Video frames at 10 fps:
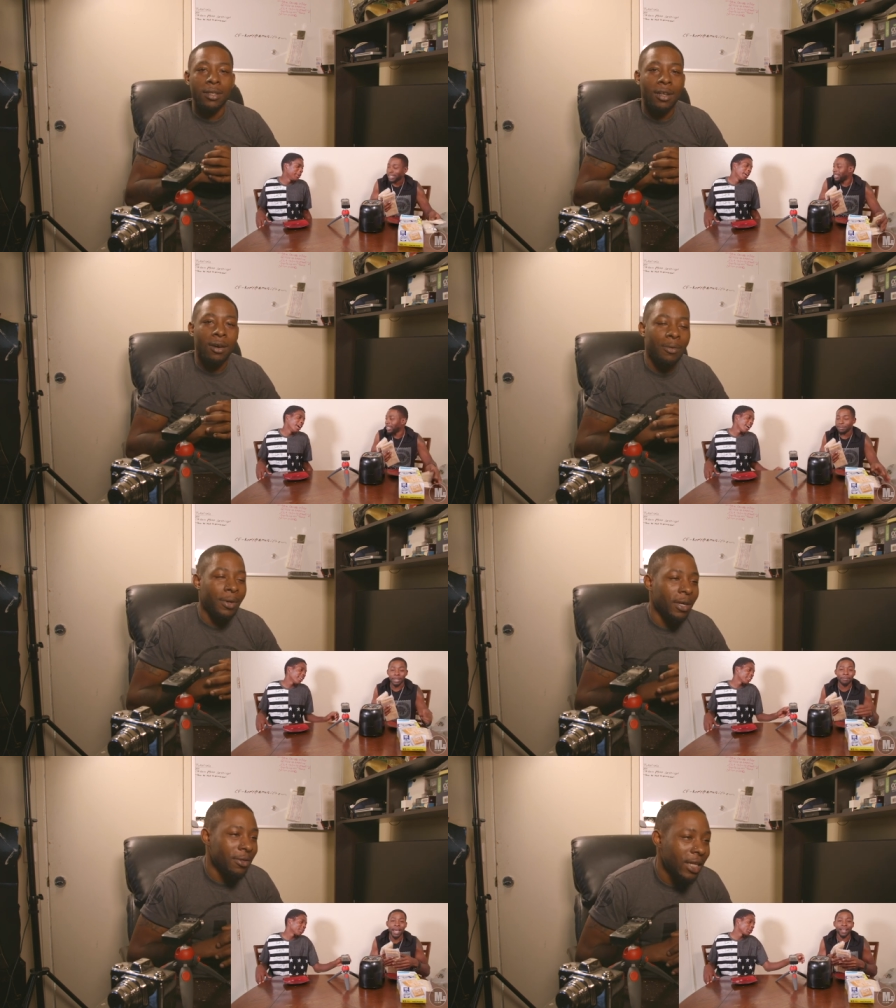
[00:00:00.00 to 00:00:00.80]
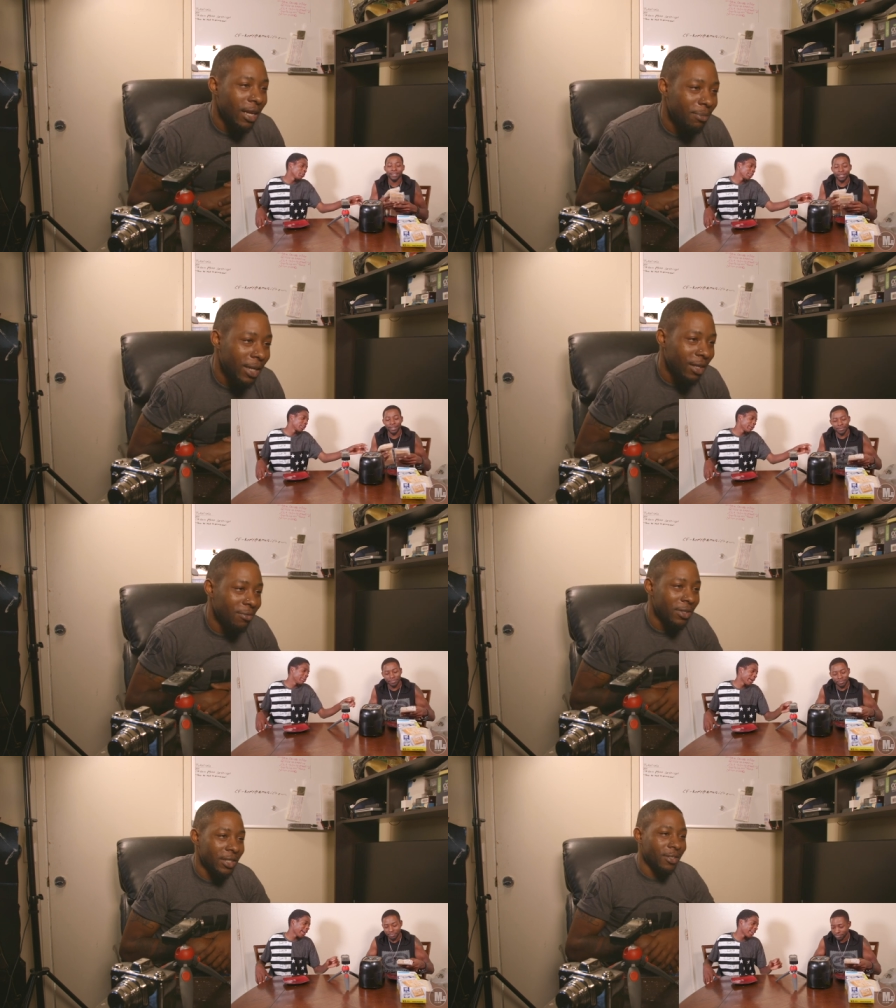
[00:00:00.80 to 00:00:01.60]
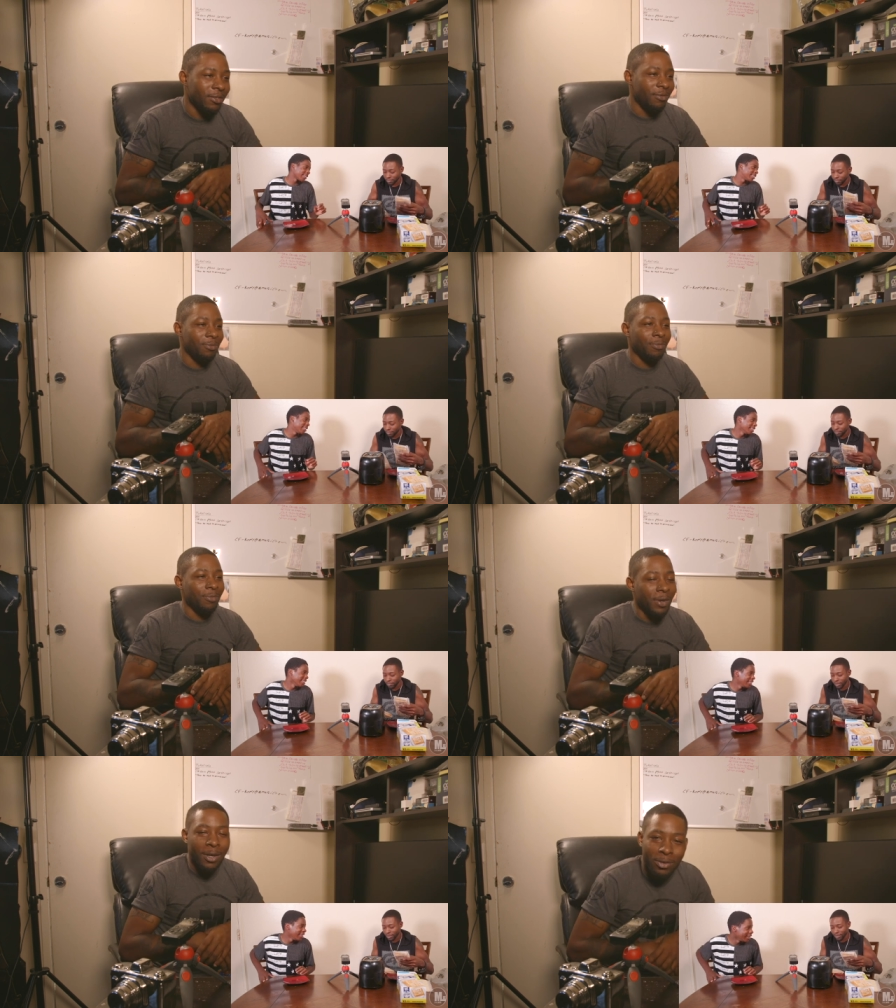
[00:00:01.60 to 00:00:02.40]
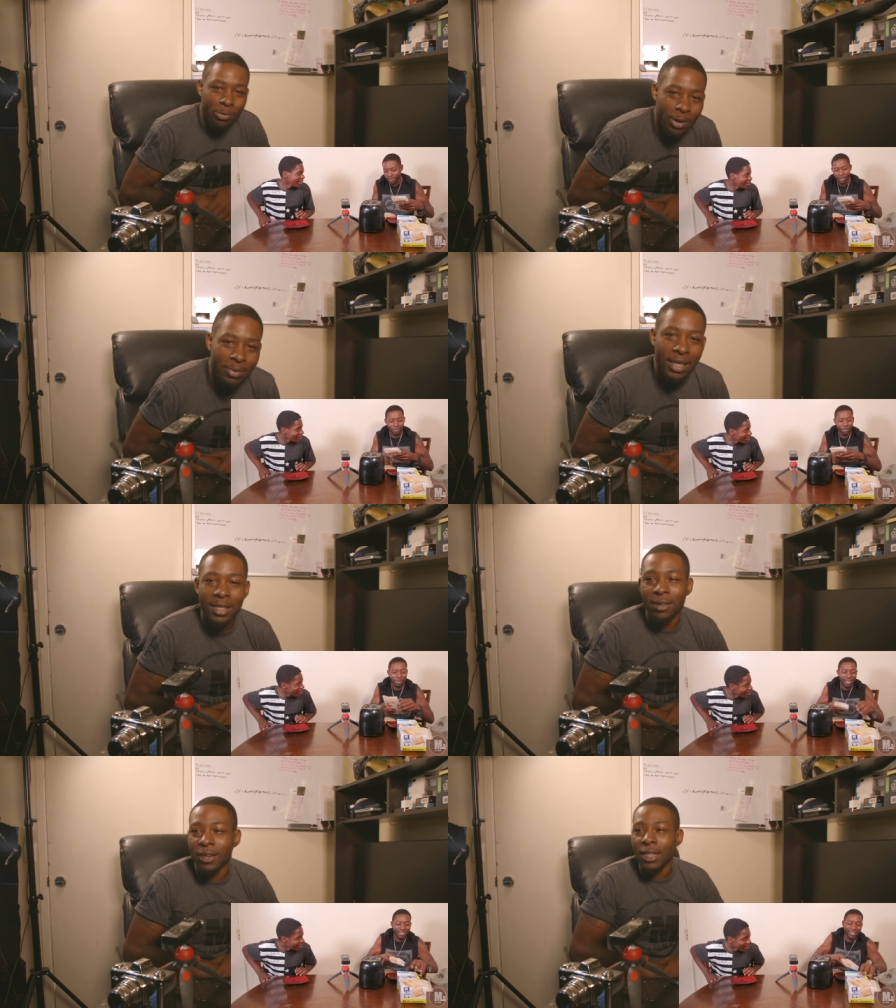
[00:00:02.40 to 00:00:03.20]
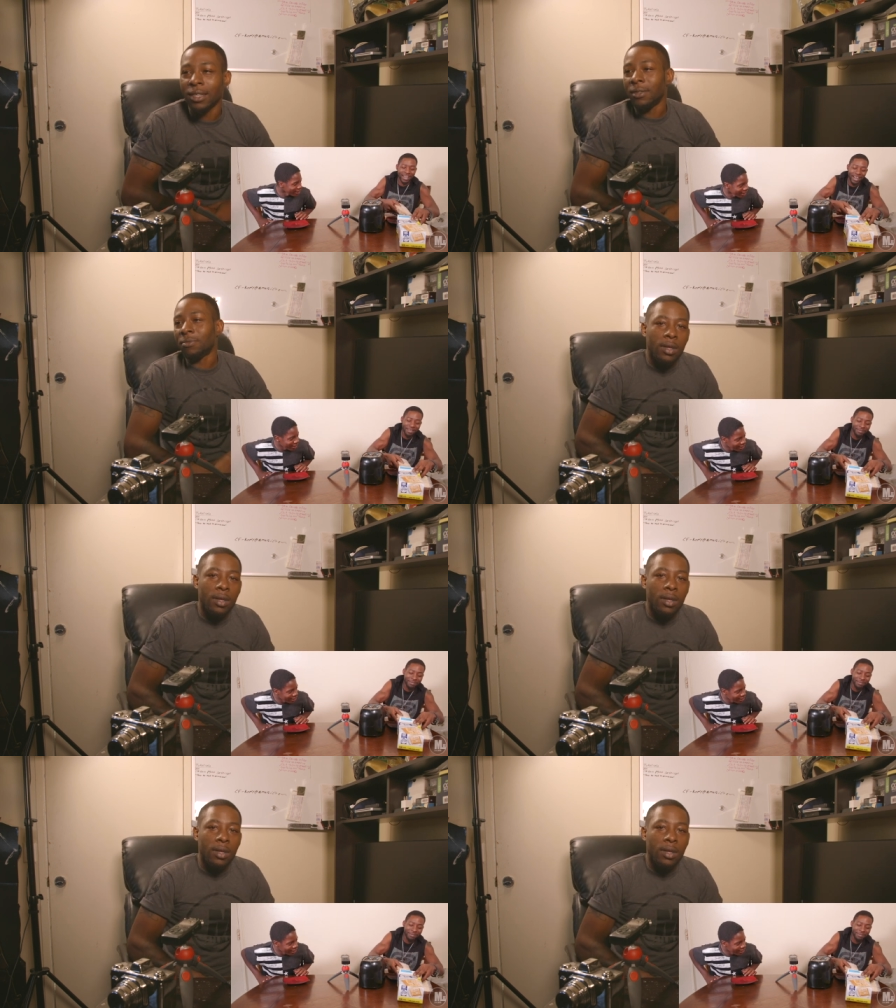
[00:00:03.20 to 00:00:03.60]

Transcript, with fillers: You know, we don't set up nothing. We just we don't script nothing or nothing.